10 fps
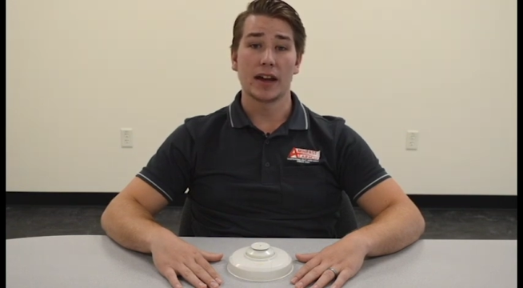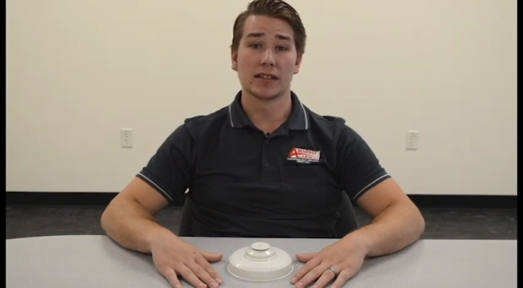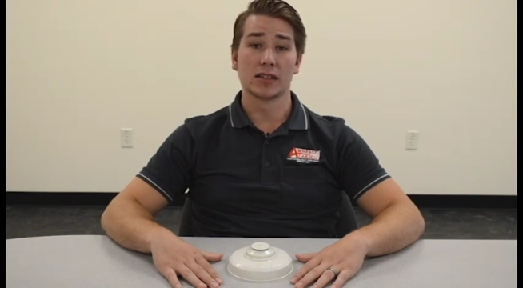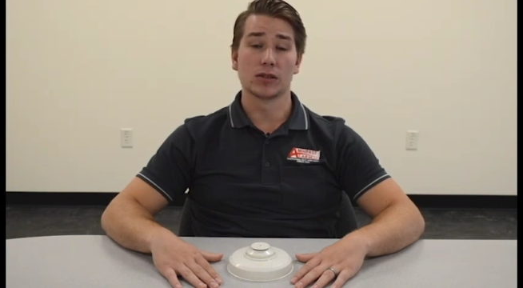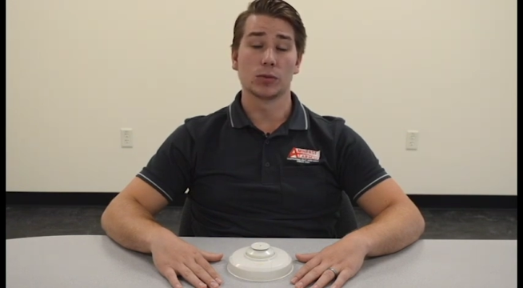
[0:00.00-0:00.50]

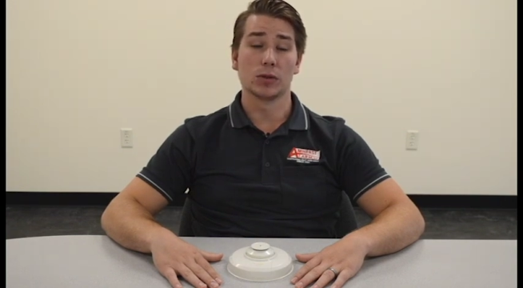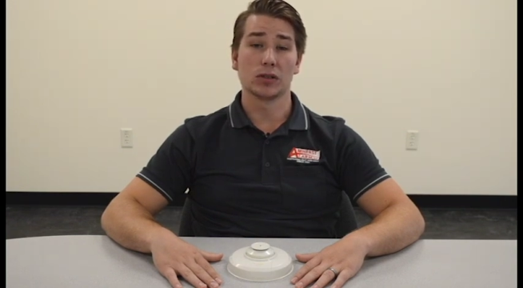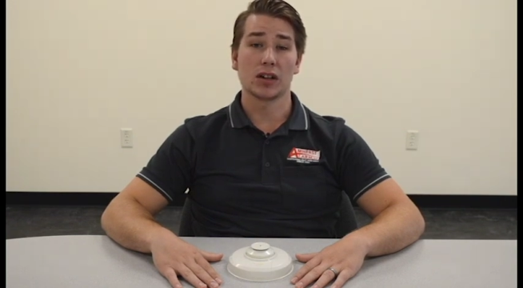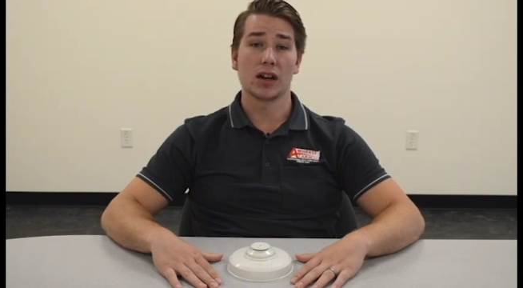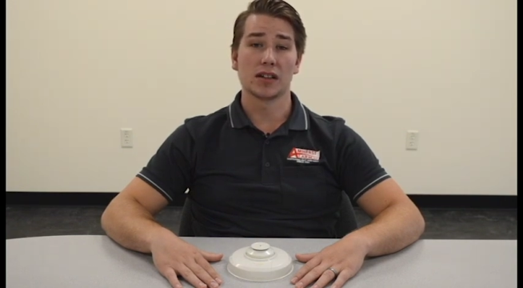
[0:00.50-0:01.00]
as this will
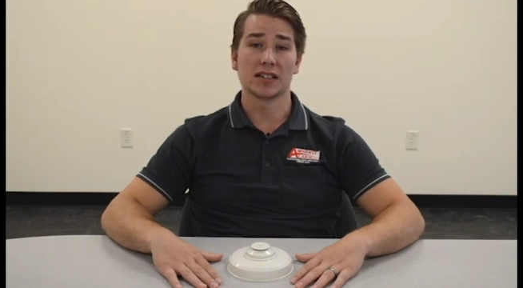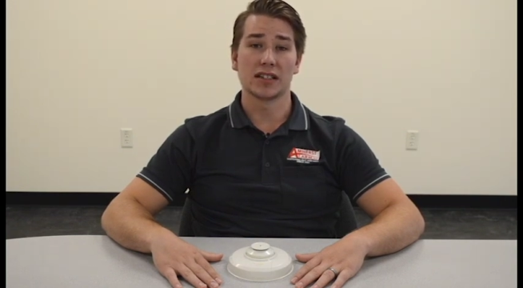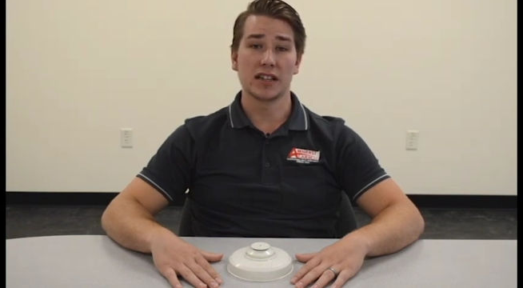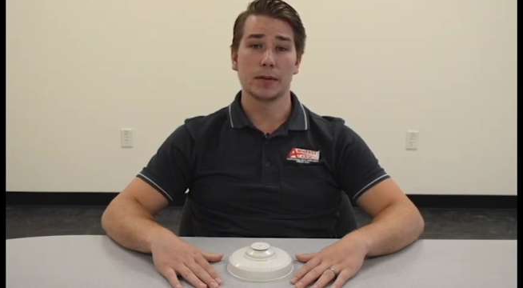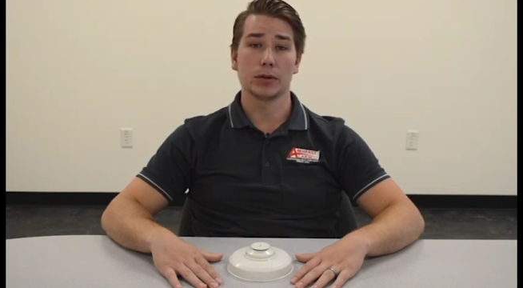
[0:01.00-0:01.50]
cause a
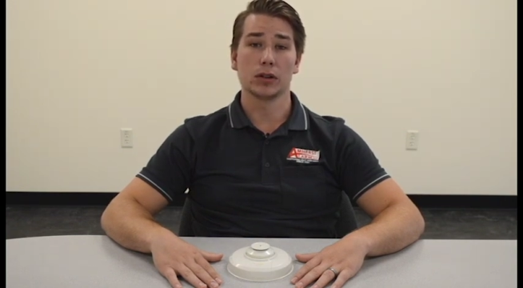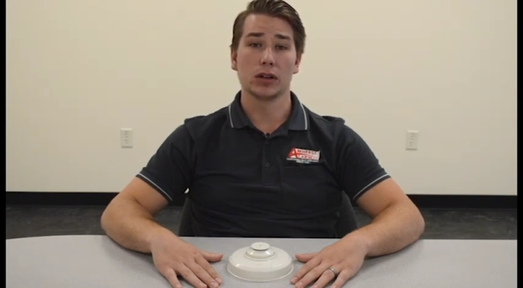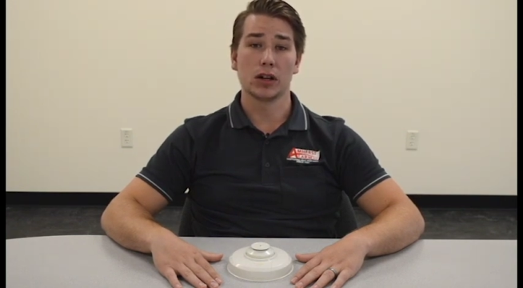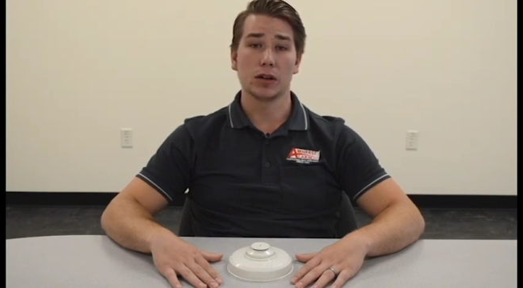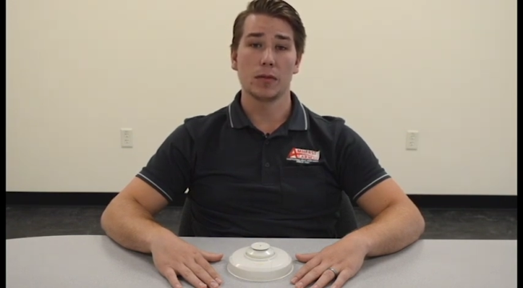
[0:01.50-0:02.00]
tamper
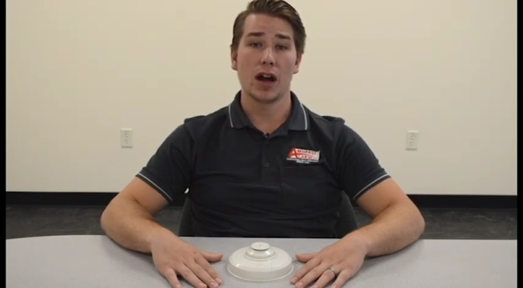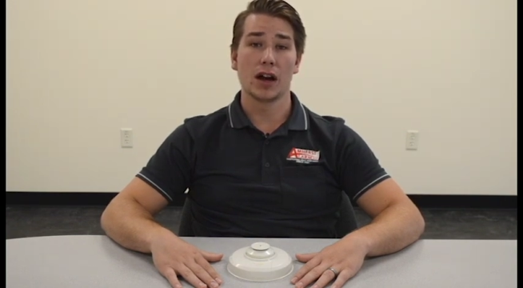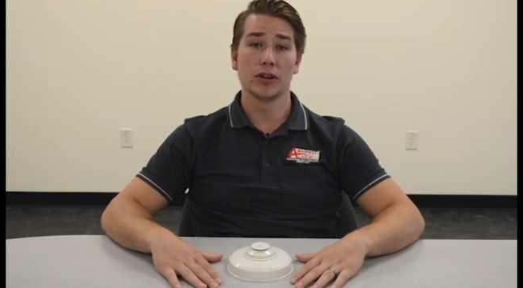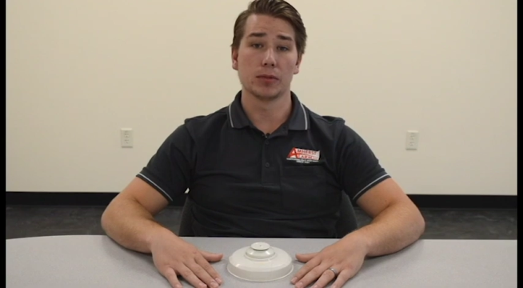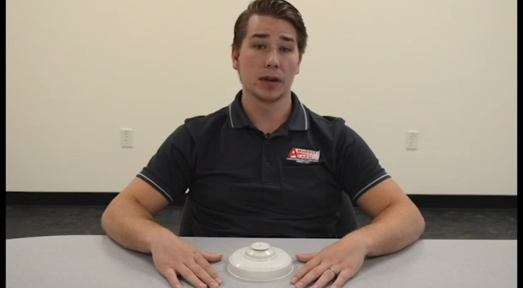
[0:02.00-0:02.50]
alarm
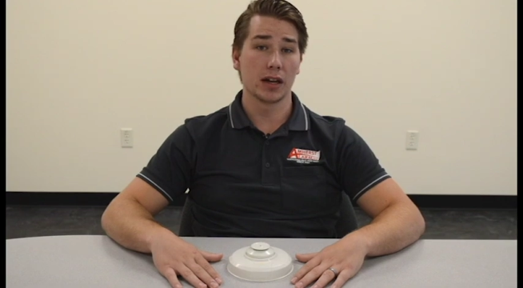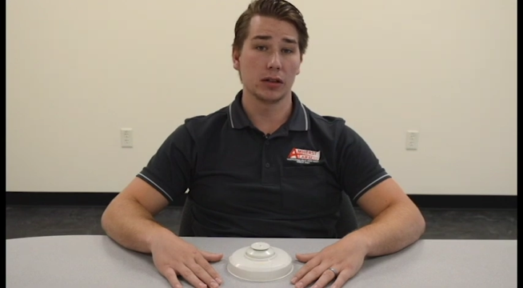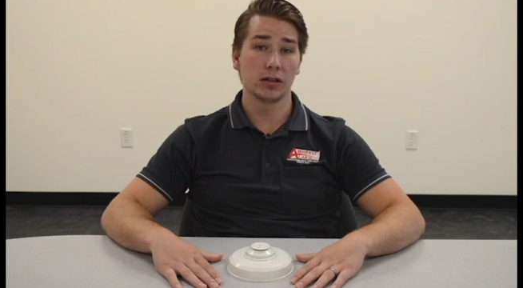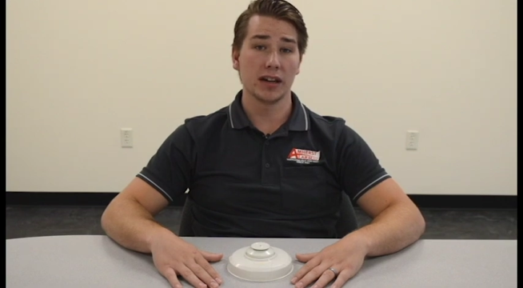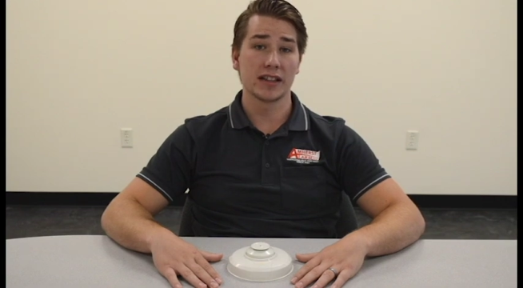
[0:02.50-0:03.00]
on your
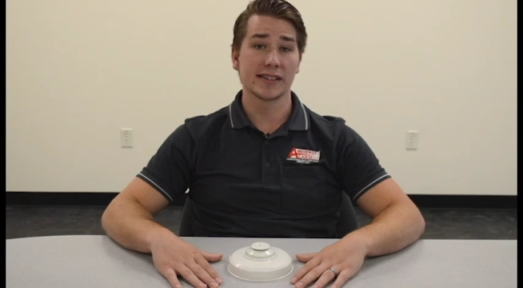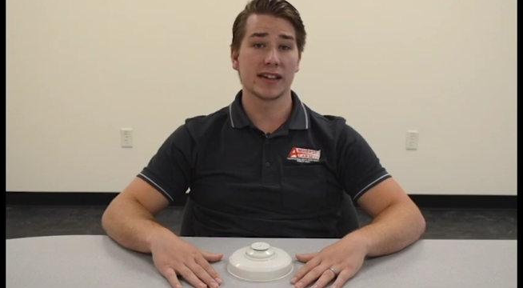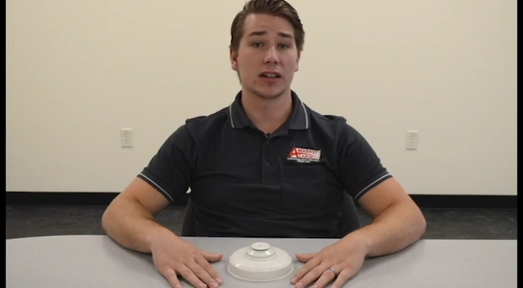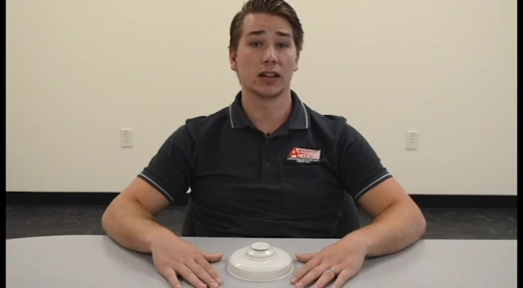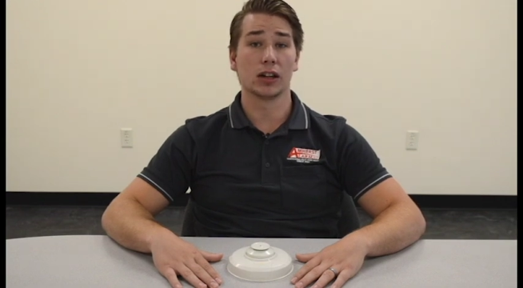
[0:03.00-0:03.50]
panel and
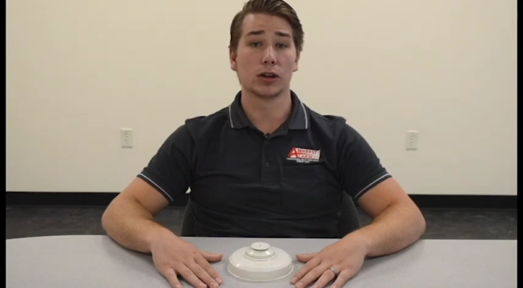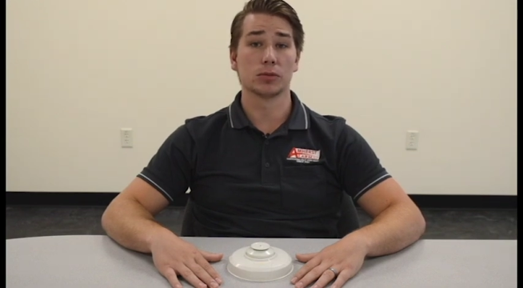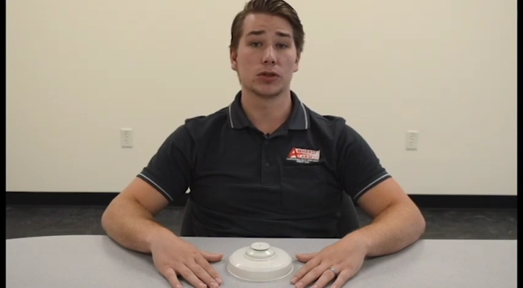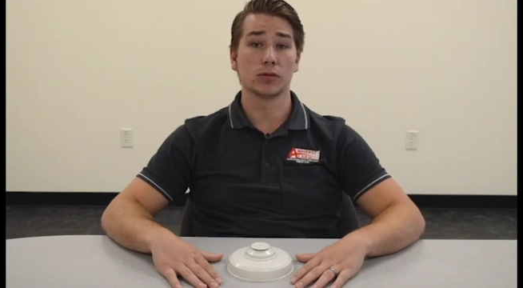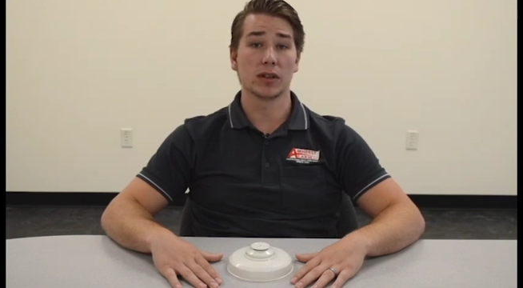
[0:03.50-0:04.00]
send an alarm
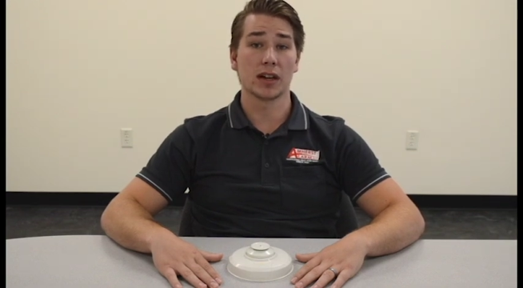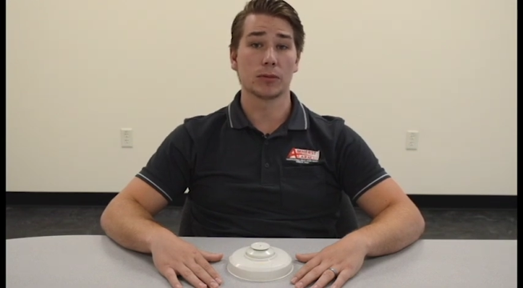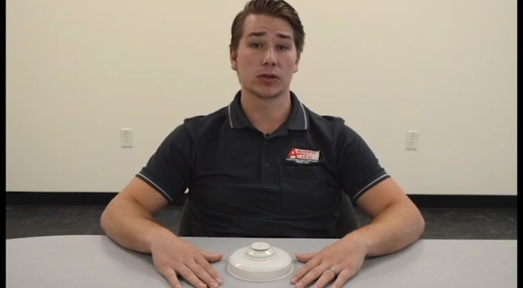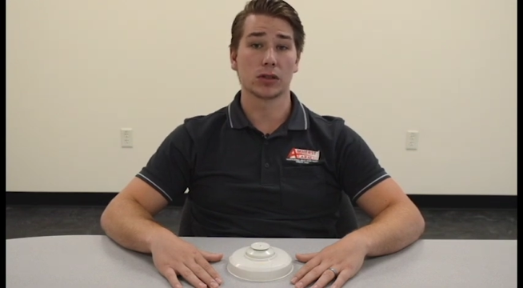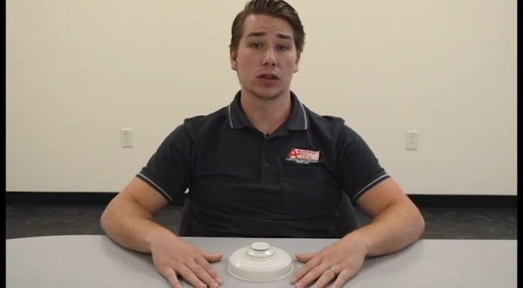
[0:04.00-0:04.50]
to the
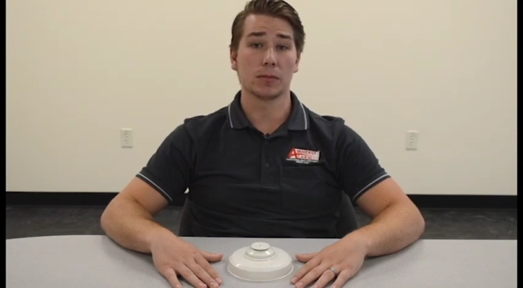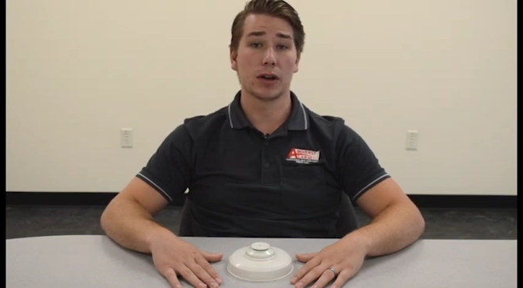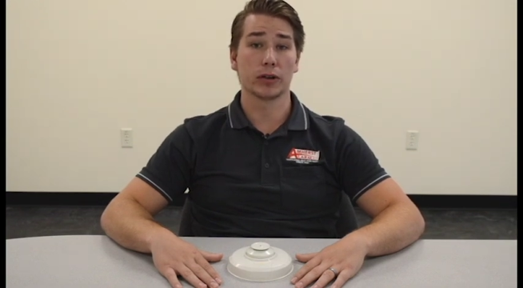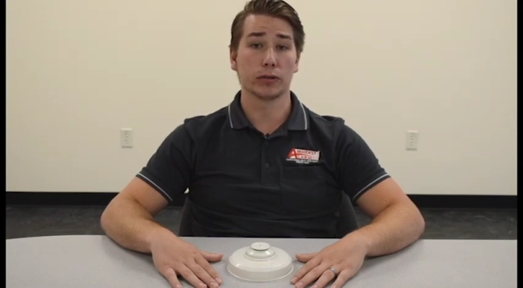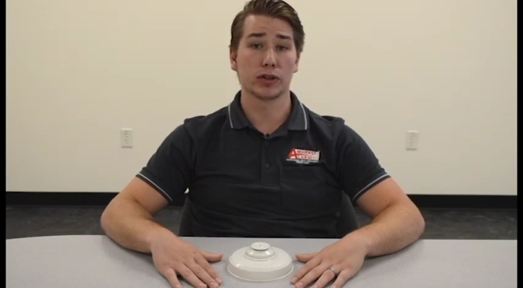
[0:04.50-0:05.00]
Amherst Alarm
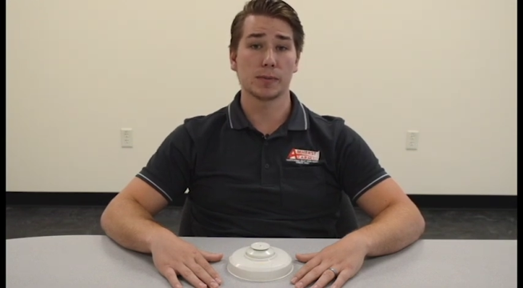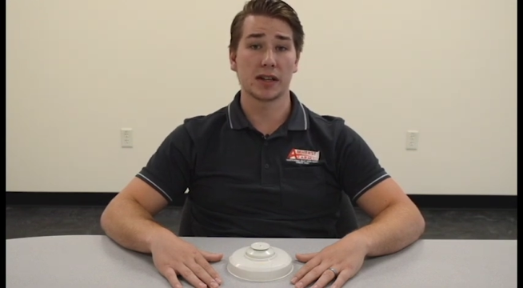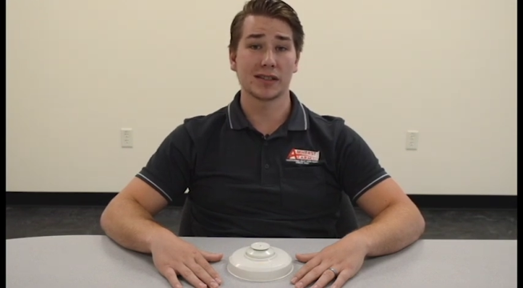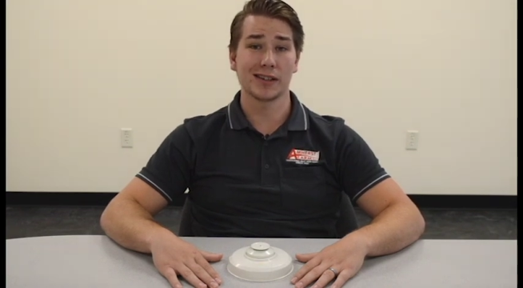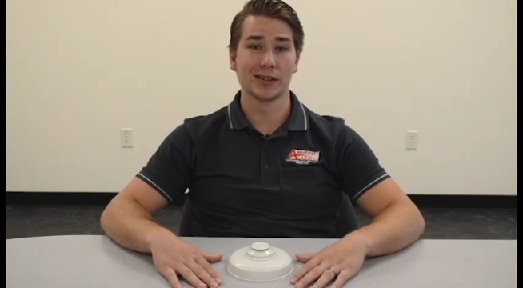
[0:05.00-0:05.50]
Monitoring
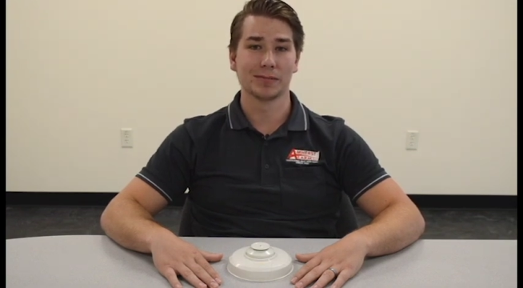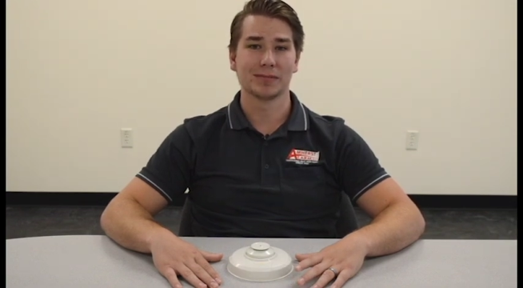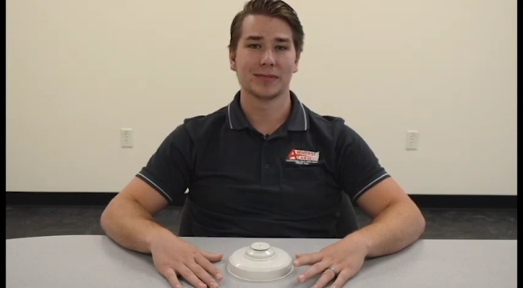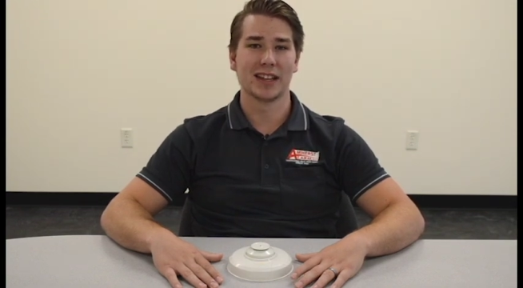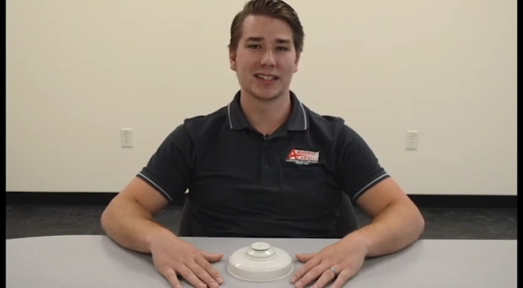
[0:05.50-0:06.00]
Response Center.
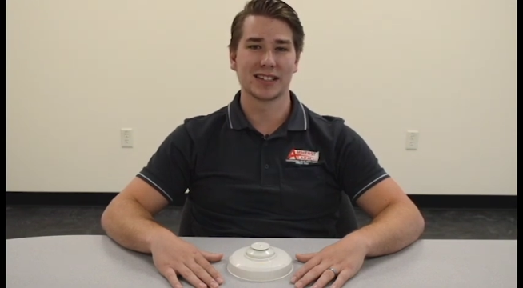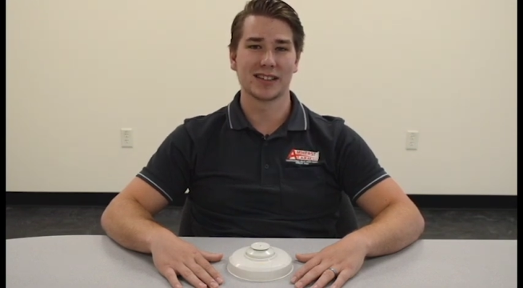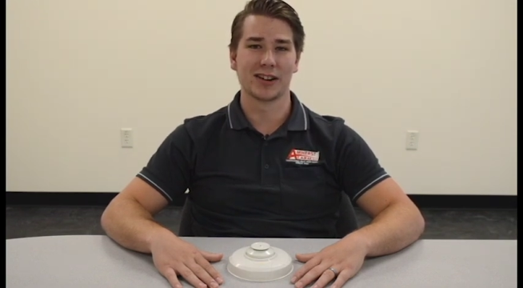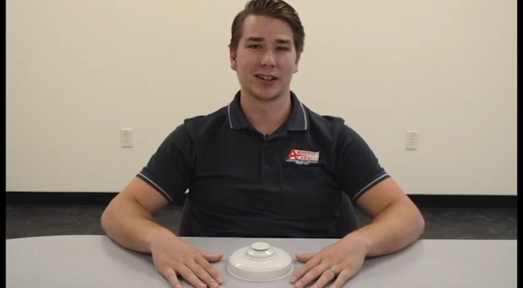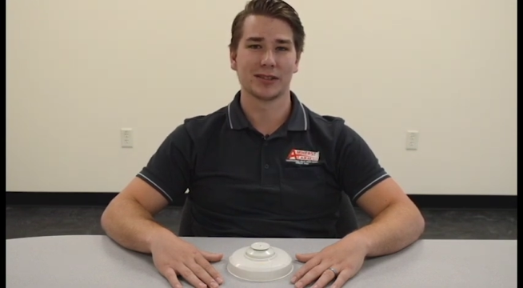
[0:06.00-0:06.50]
Let's get
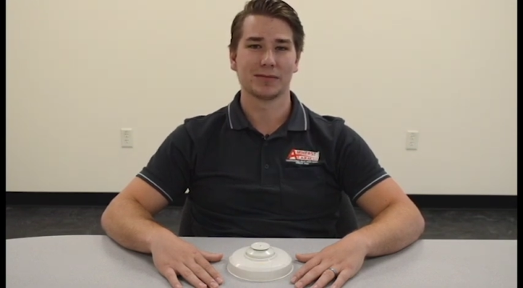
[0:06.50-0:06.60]
started.